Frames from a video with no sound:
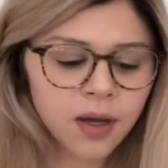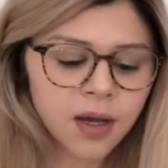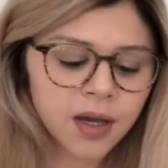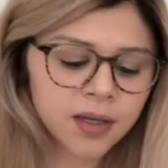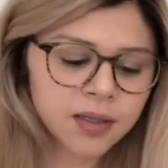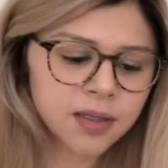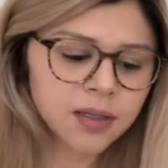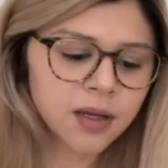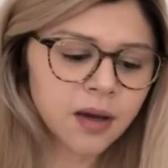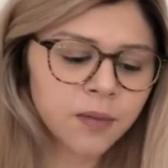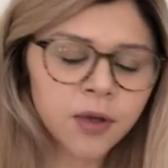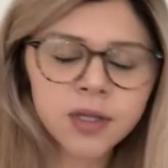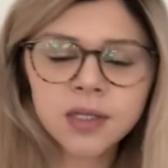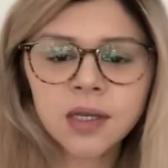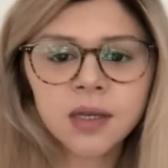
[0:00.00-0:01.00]
And I'm
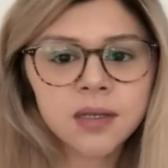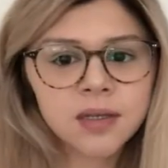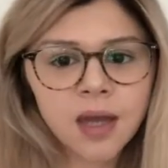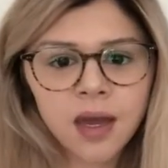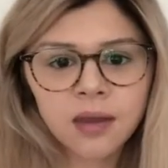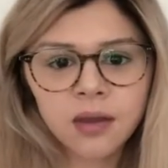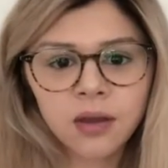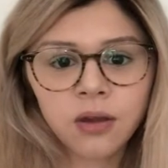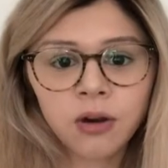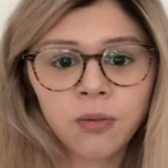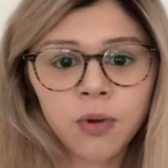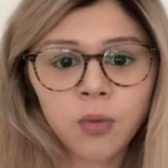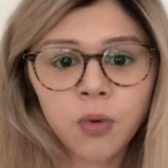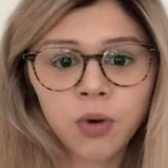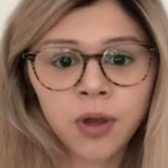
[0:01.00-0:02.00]
not saying that you're going to be
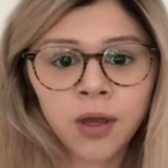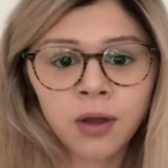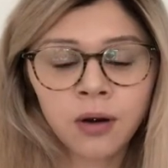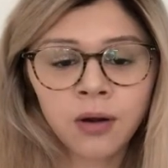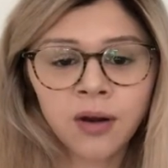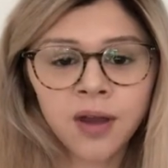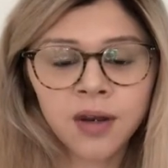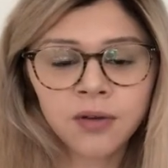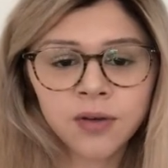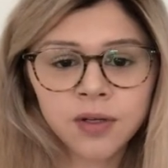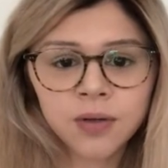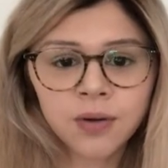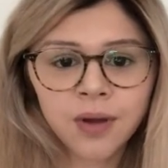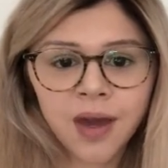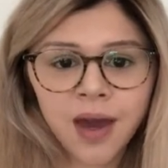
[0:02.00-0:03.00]
walking a lot in
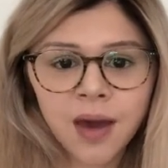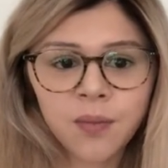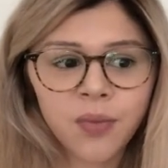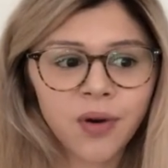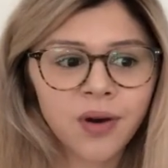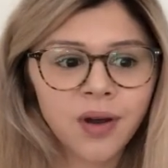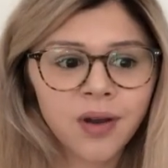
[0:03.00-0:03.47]
critical care, but